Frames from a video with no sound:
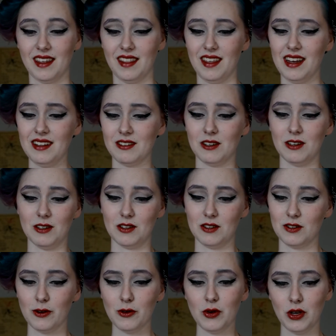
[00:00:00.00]
That is
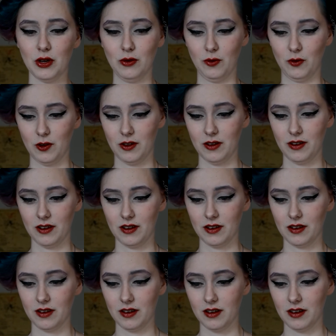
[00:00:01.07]
so cute.
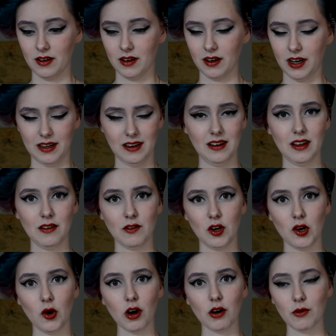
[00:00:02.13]
I didn't even
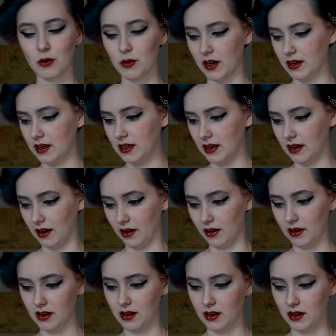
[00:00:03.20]
know I wrote that in here.